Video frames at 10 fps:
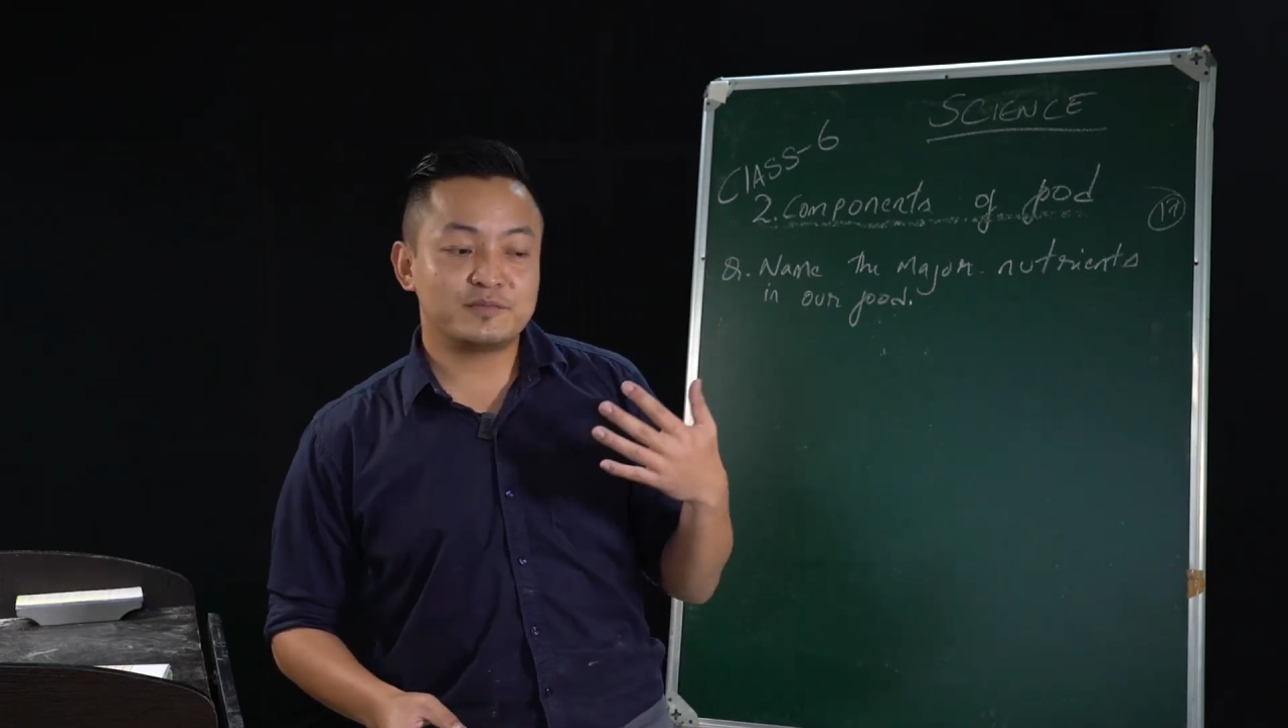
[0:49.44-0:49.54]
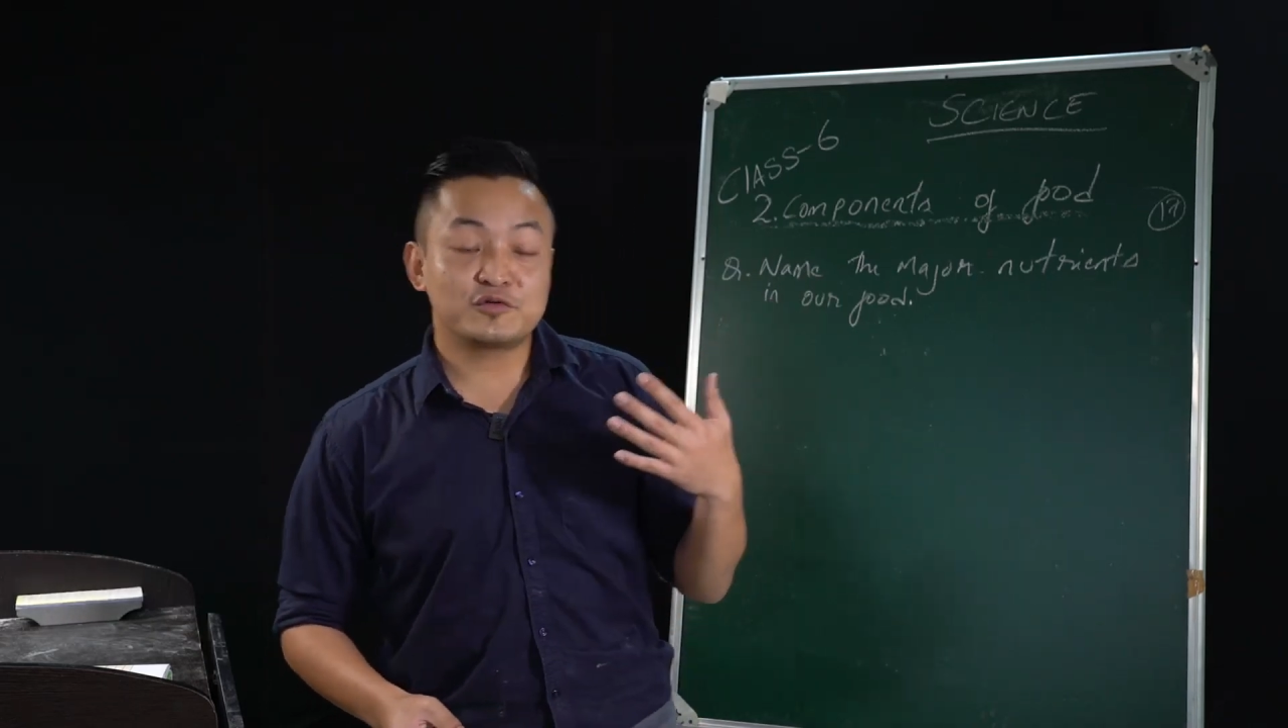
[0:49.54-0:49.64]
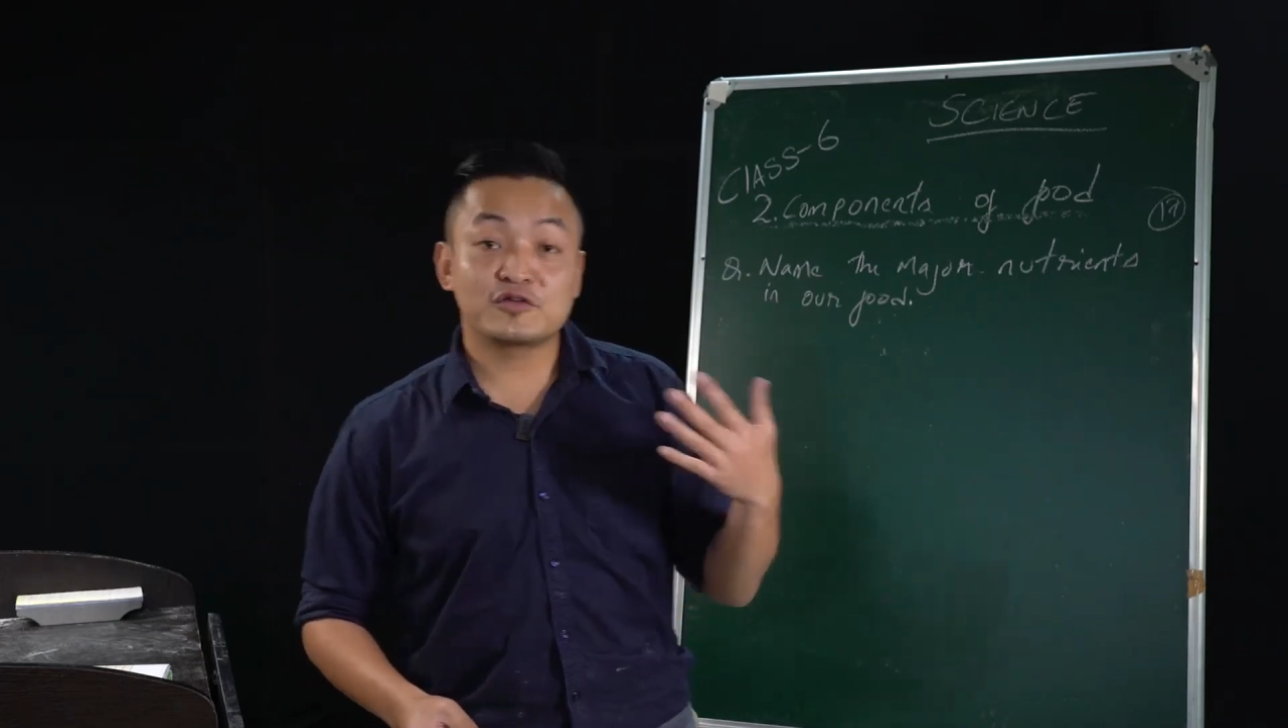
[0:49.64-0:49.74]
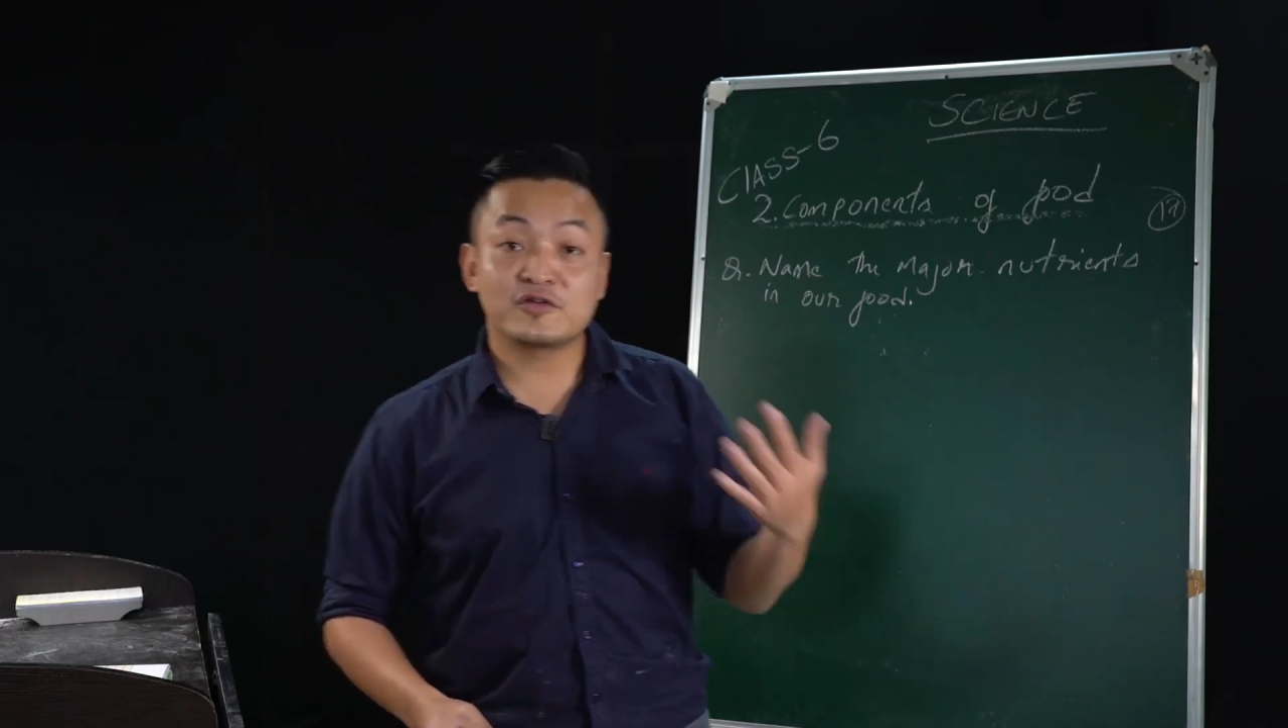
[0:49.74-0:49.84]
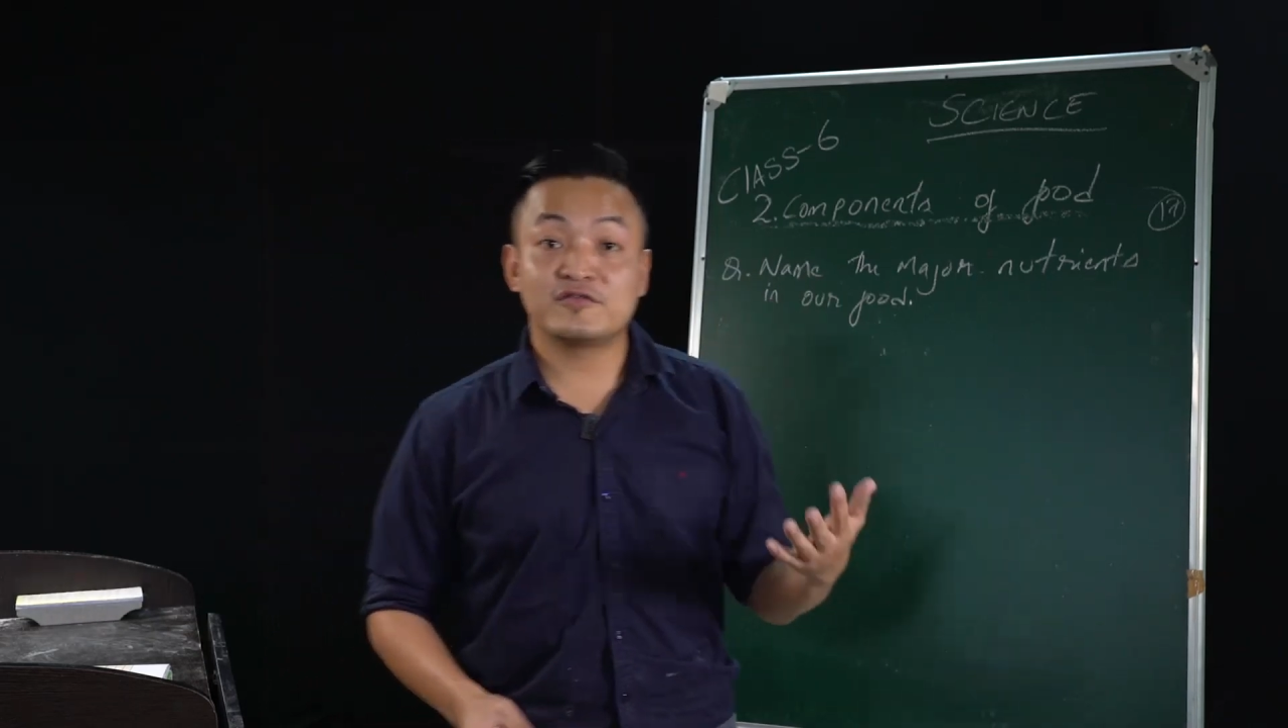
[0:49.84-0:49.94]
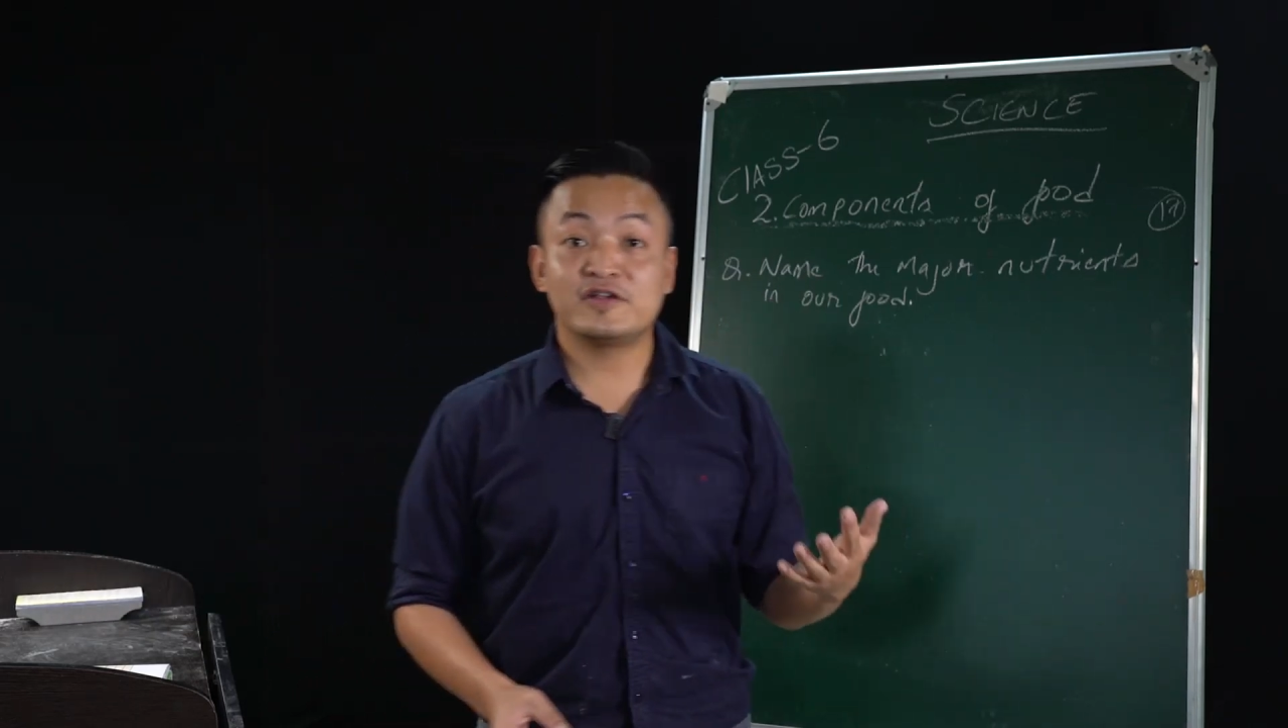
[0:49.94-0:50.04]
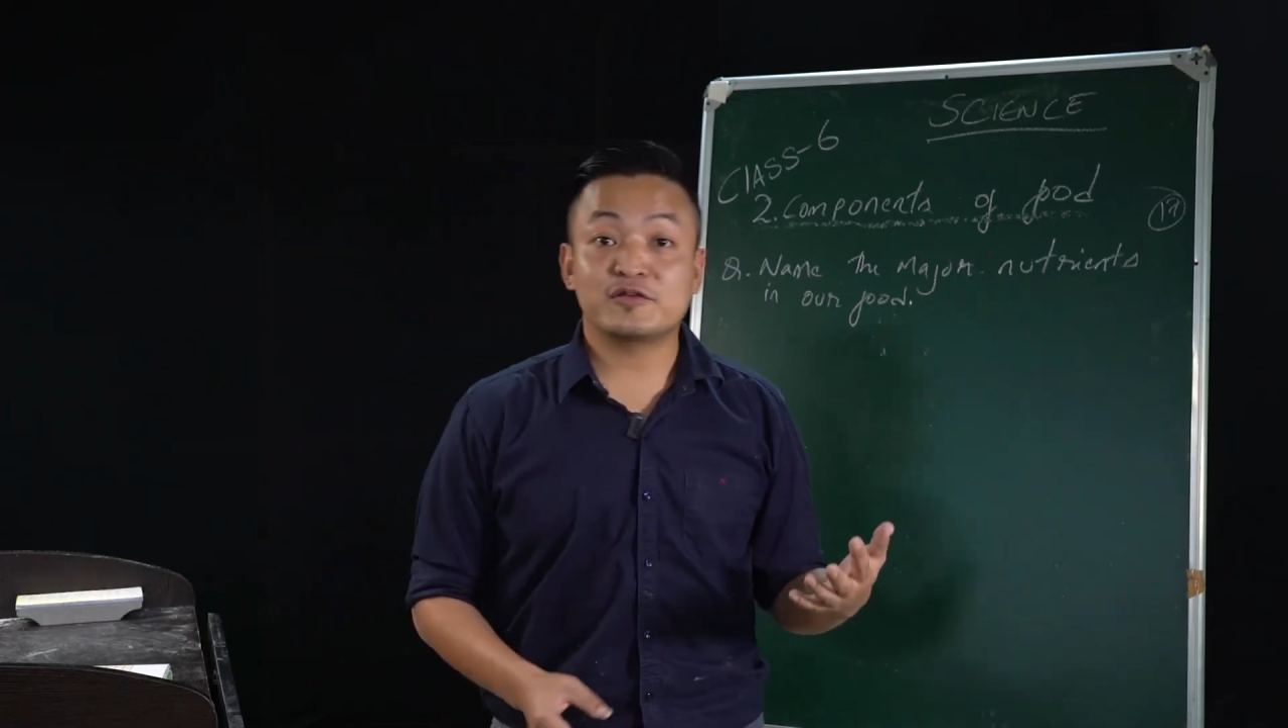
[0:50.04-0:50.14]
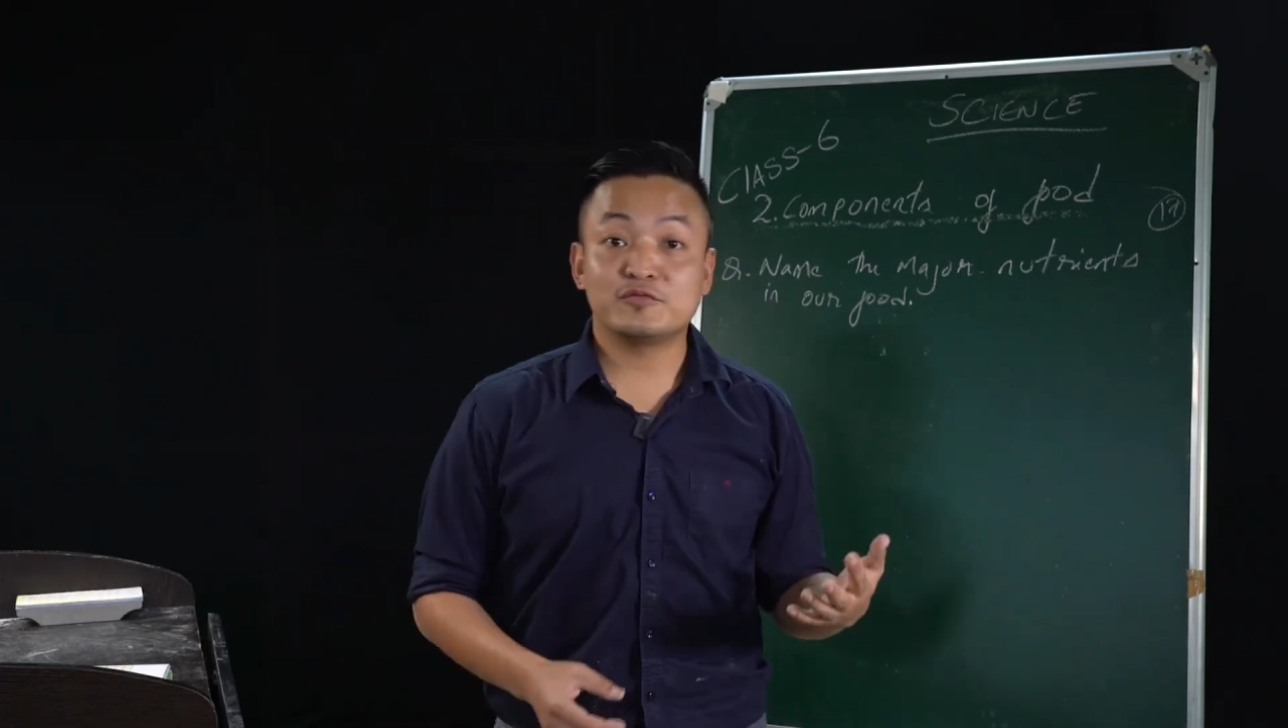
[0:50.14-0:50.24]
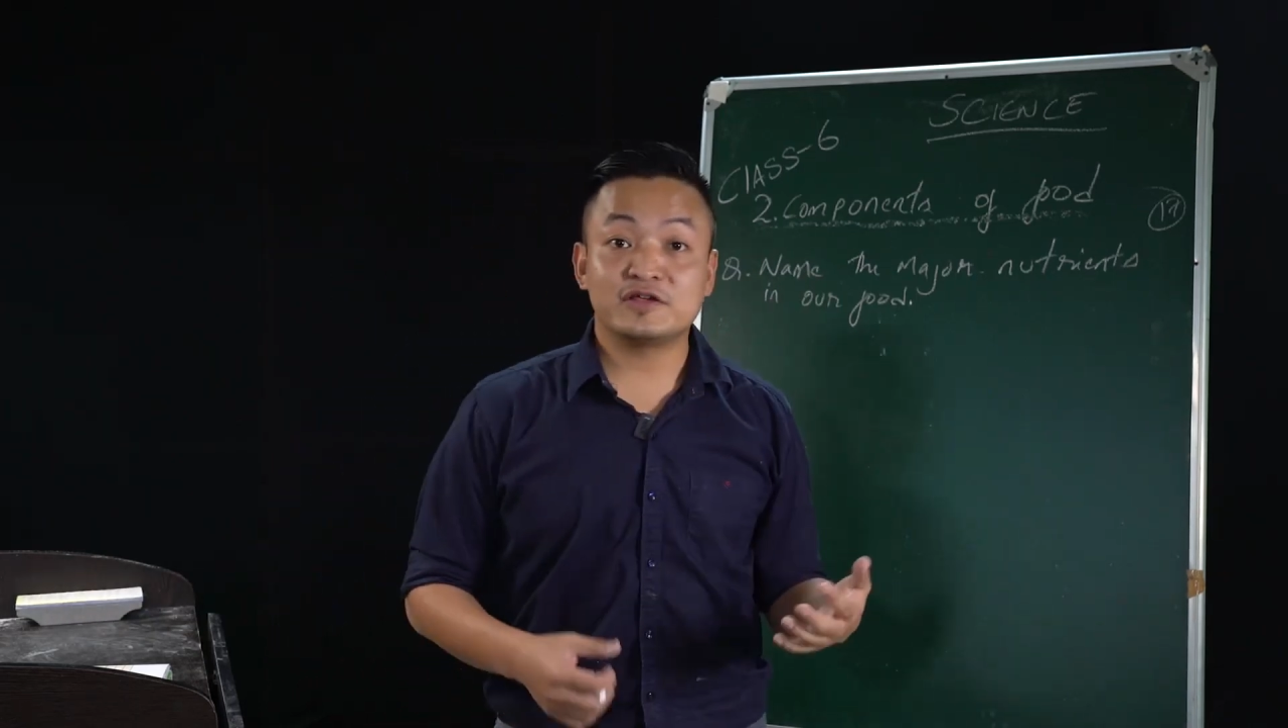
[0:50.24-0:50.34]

Because of that,